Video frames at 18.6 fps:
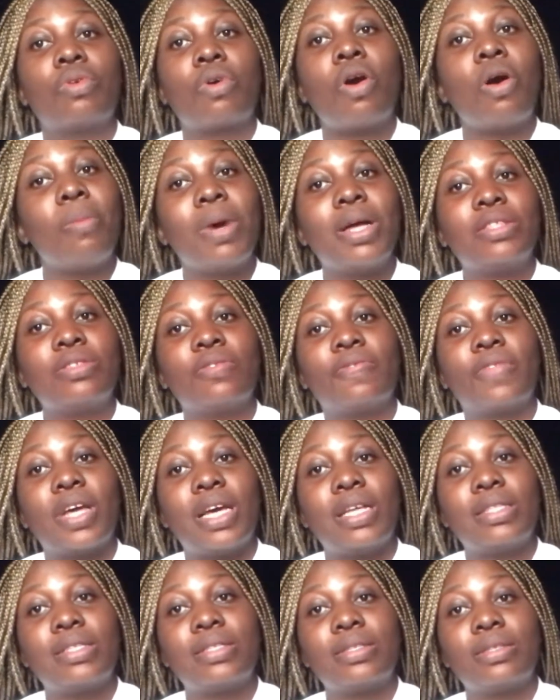come out of
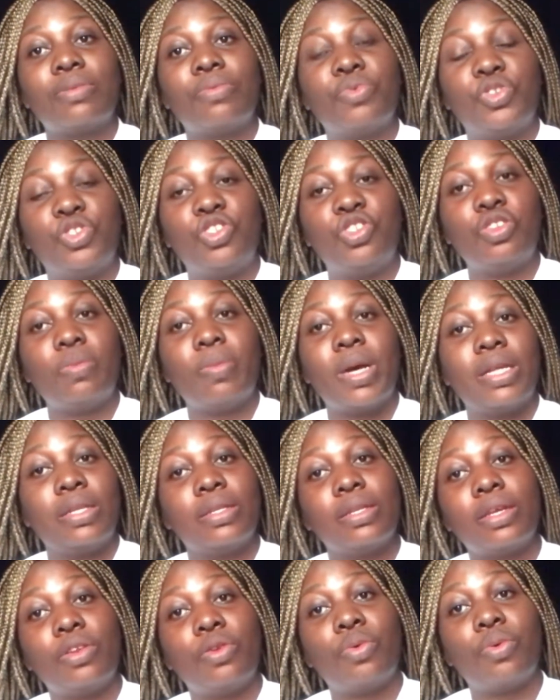that regime
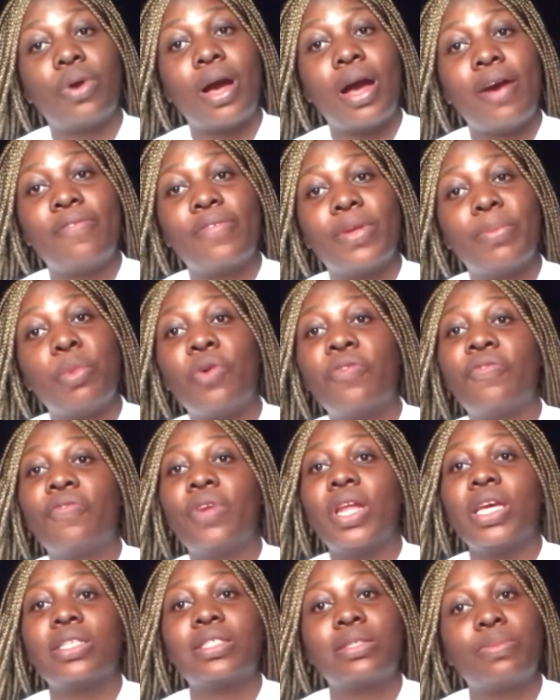and have a more
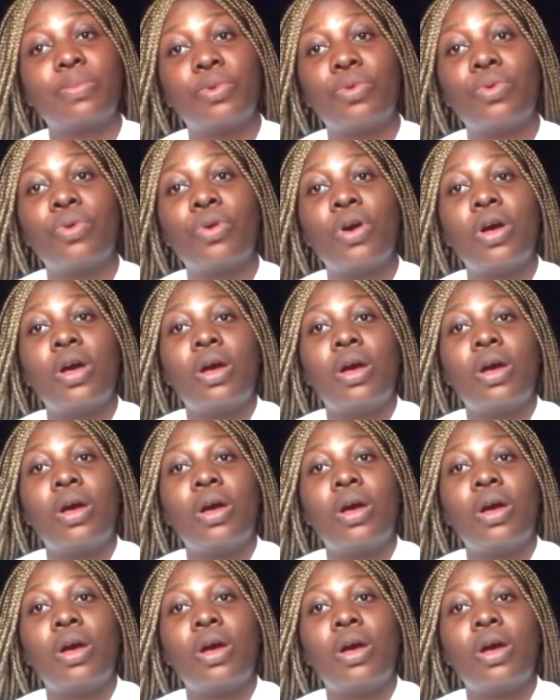flexible